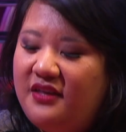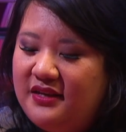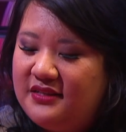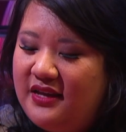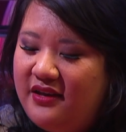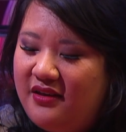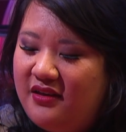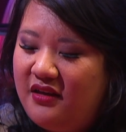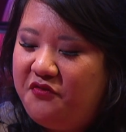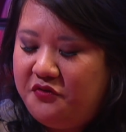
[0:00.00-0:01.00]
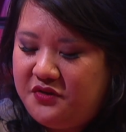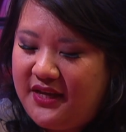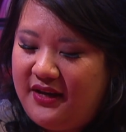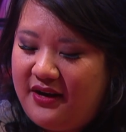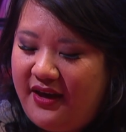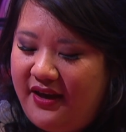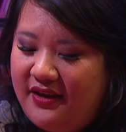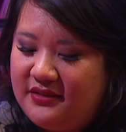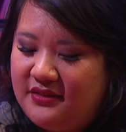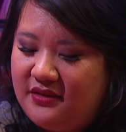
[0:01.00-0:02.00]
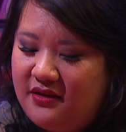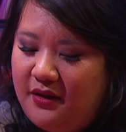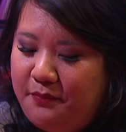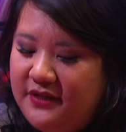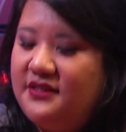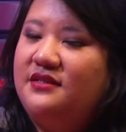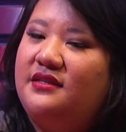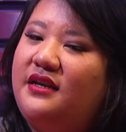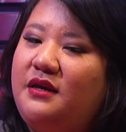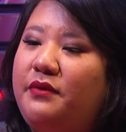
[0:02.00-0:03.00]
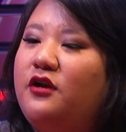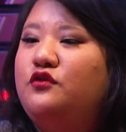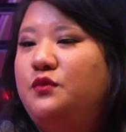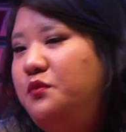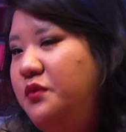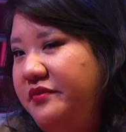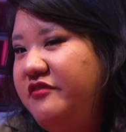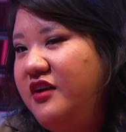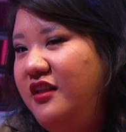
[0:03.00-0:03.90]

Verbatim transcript: thing is, like, if you date as a plus size lady, but also a woman of